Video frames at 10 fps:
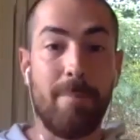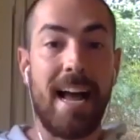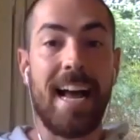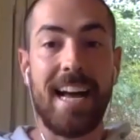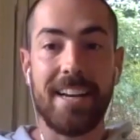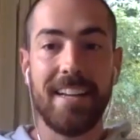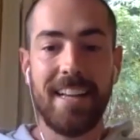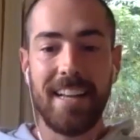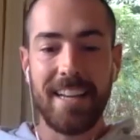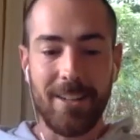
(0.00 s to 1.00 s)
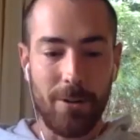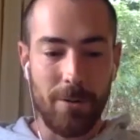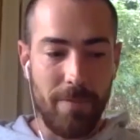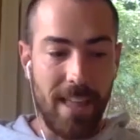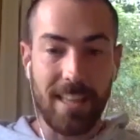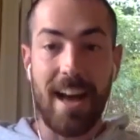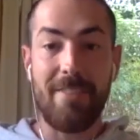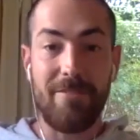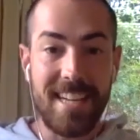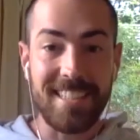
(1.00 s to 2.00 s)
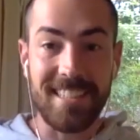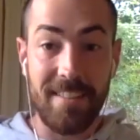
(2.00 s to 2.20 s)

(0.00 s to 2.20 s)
bad, you know, their life is.